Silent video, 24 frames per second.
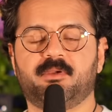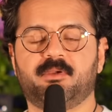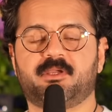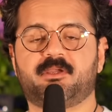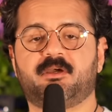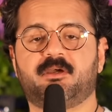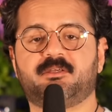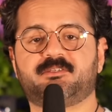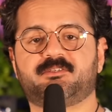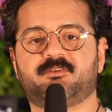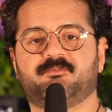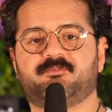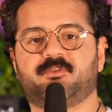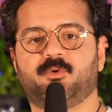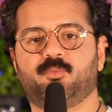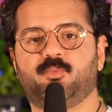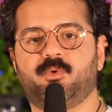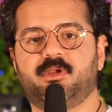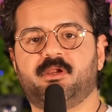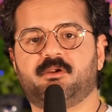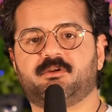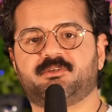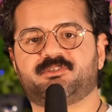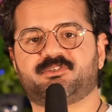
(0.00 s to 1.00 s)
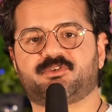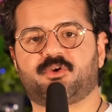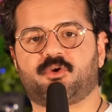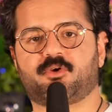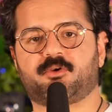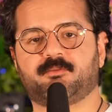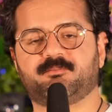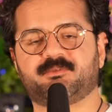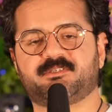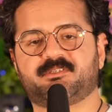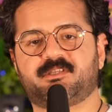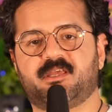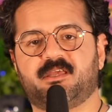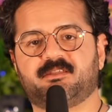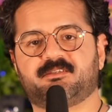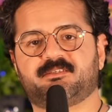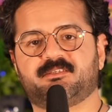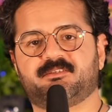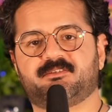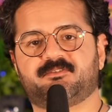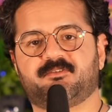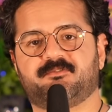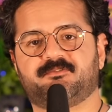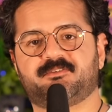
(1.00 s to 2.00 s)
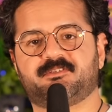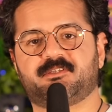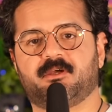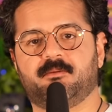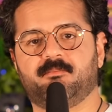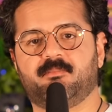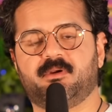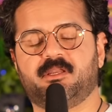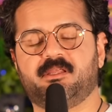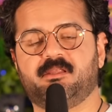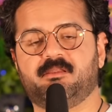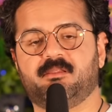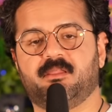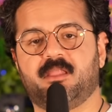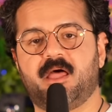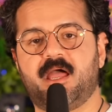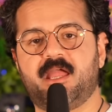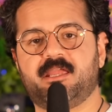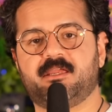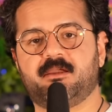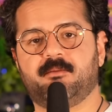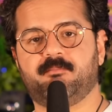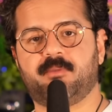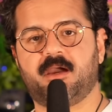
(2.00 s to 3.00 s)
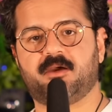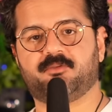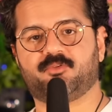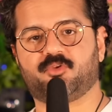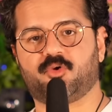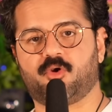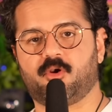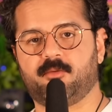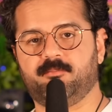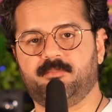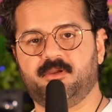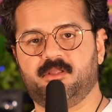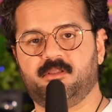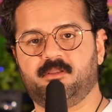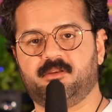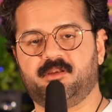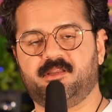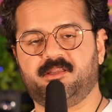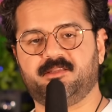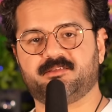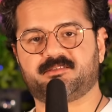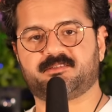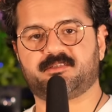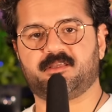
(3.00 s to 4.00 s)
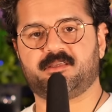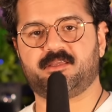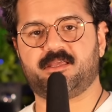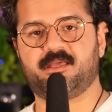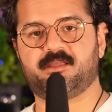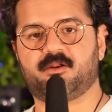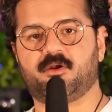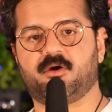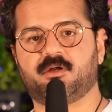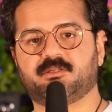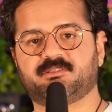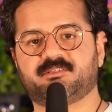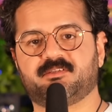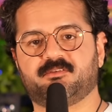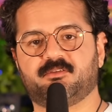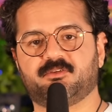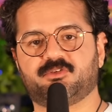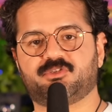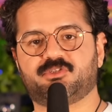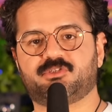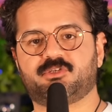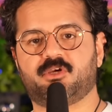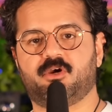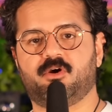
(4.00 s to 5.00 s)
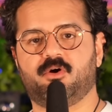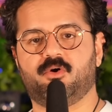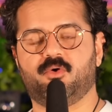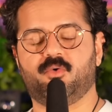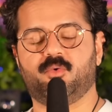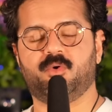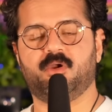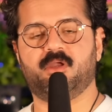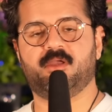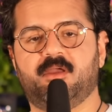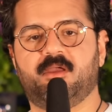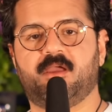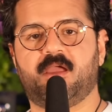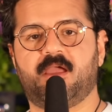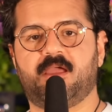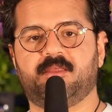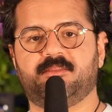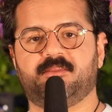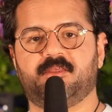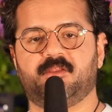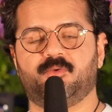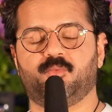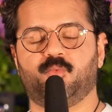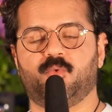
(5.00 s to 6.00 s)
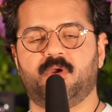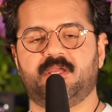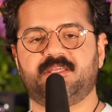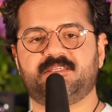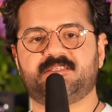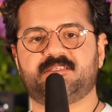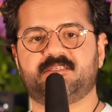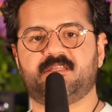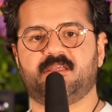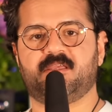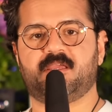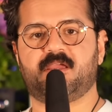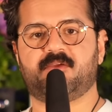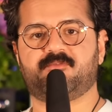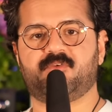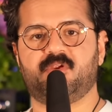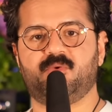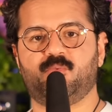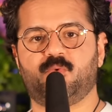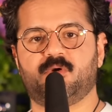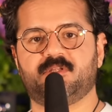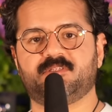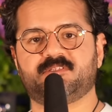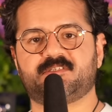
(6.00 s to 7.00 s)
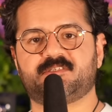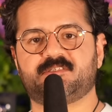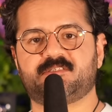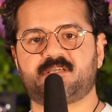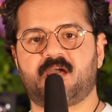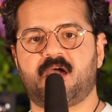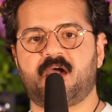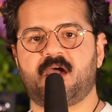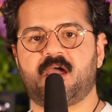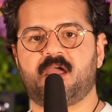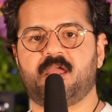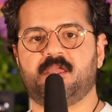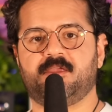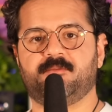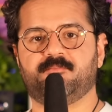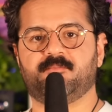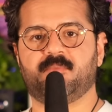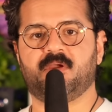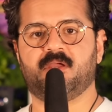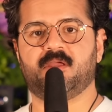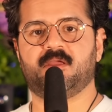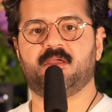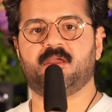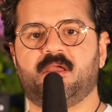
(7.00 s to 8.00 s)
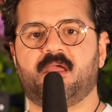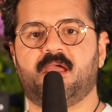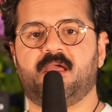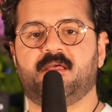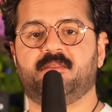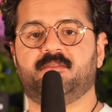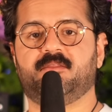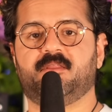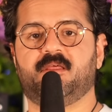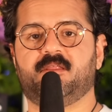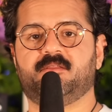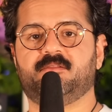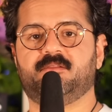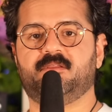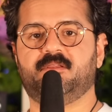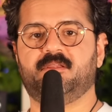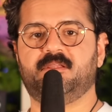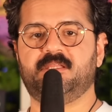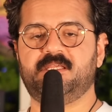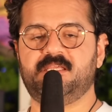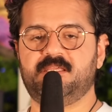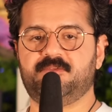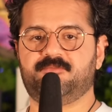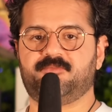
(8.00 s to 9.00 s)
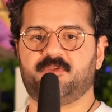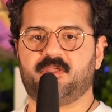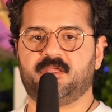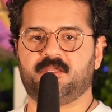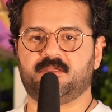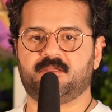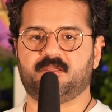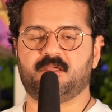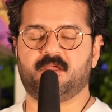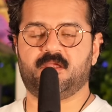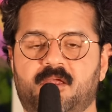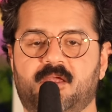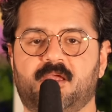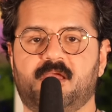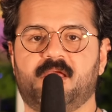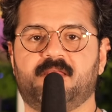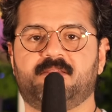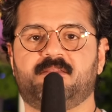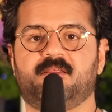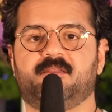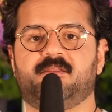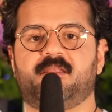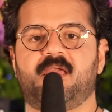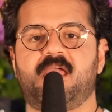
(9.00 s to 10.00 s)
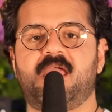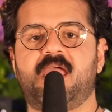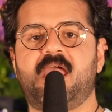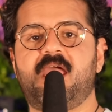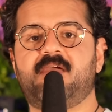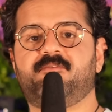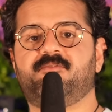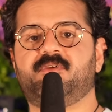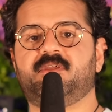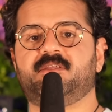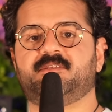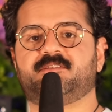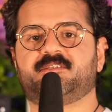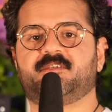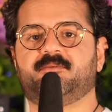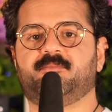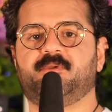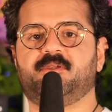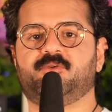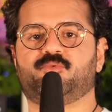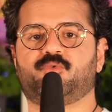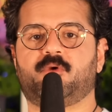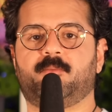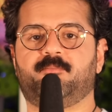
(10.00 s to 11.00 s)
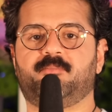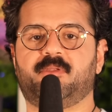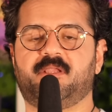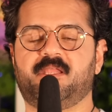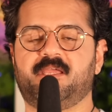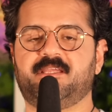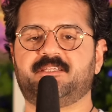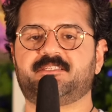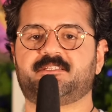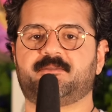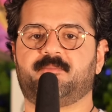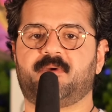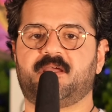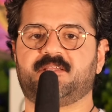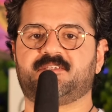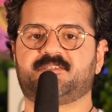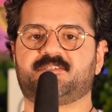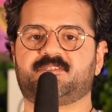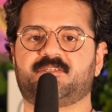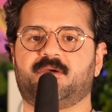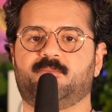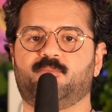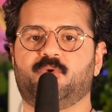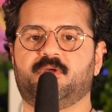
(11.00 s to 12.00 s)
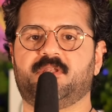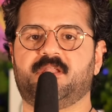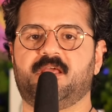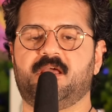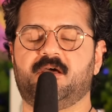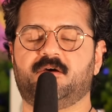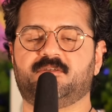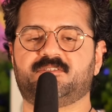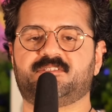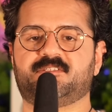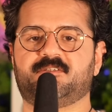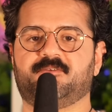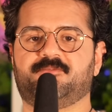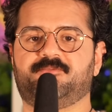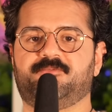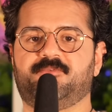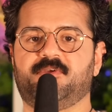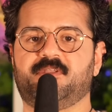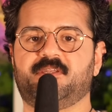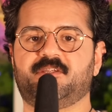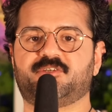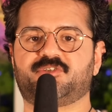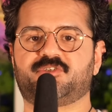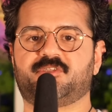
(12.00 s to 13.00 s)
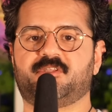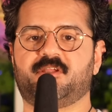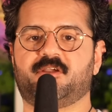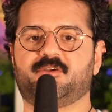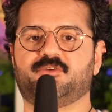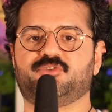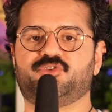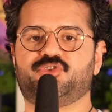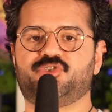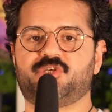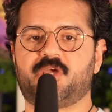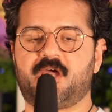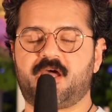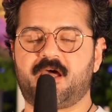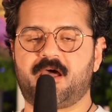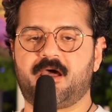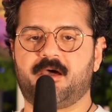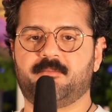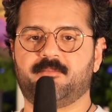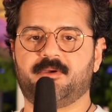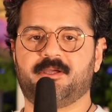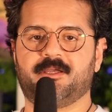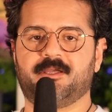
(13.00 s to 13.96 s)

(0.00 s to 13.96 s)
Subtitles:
Because of the weird circumstances of somebody lying about their abilities to get onto the show, and then wasting everyone's time, and then leaving, and then having to be replaced by someone else to finish their job,